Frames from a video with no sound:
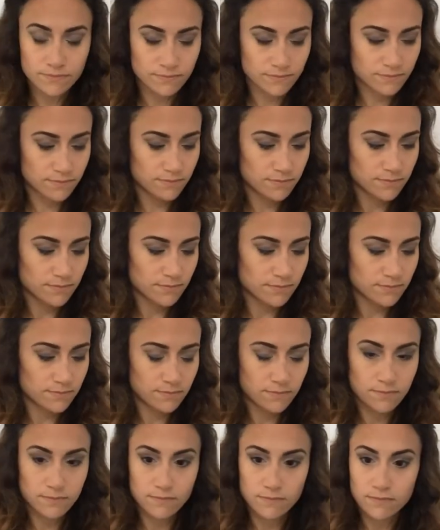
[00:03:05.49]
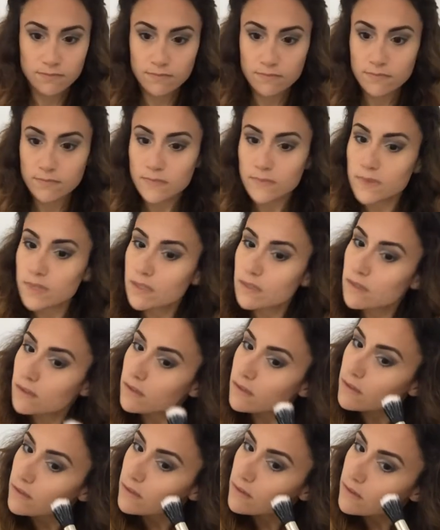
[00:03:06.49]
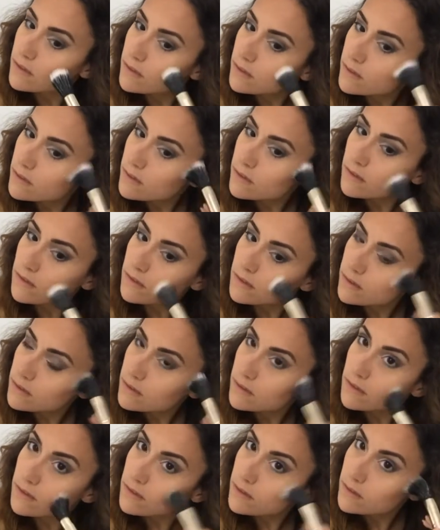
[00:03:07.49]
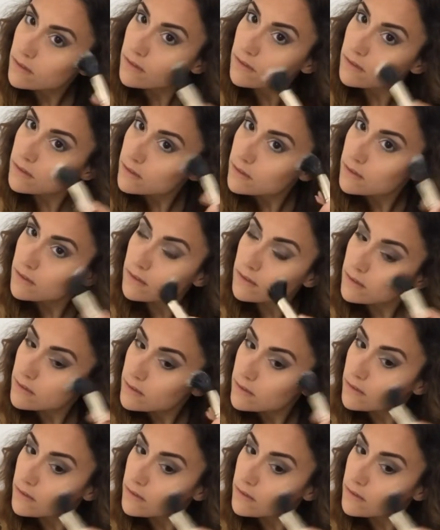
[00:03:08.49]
[no speech]